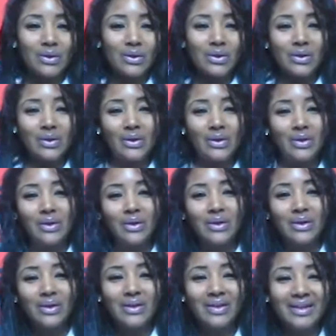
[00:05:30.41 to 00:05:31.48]

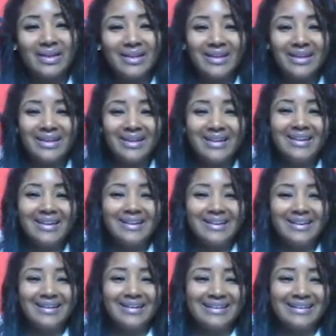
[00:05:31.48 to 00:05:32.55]

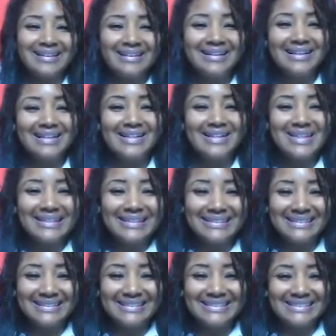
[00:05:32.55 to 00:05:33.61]

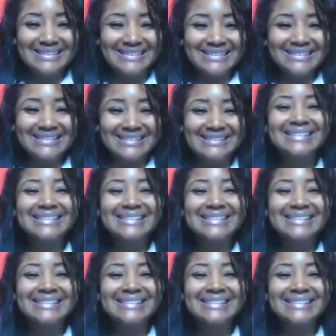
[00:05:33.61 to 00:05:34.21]
[no speech]